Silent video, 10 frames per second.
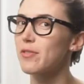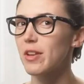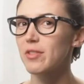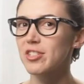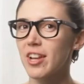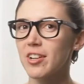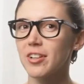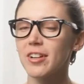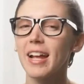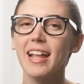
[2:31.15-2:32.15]
a favorite
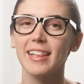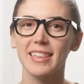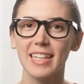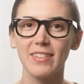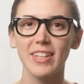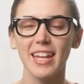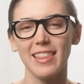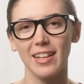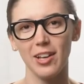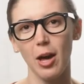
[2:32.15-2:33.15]
gender? Leave it in
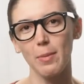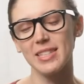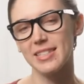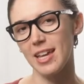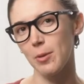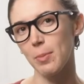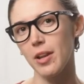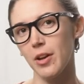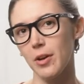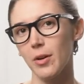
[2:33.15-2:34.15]
the comments down
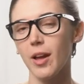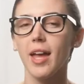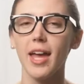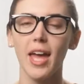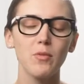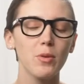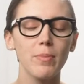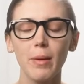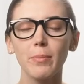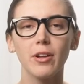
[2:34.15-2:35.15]
below. And
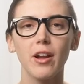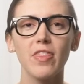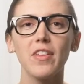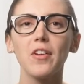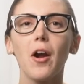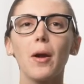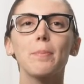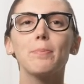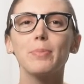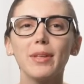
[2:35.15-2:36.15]
remember, there are
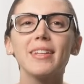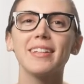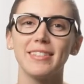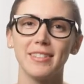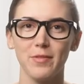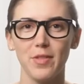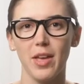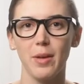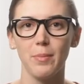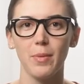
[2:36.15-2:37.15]
billions of
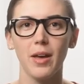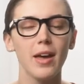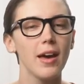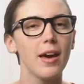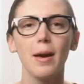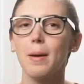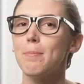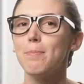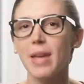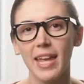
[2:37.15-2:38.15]
them.
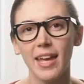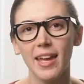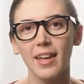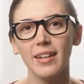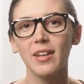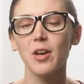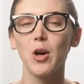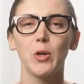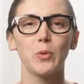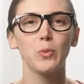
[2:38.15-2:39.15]
Man,
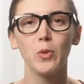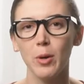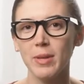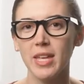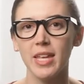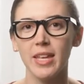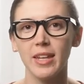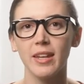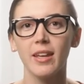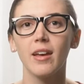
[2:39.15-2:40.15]
woman,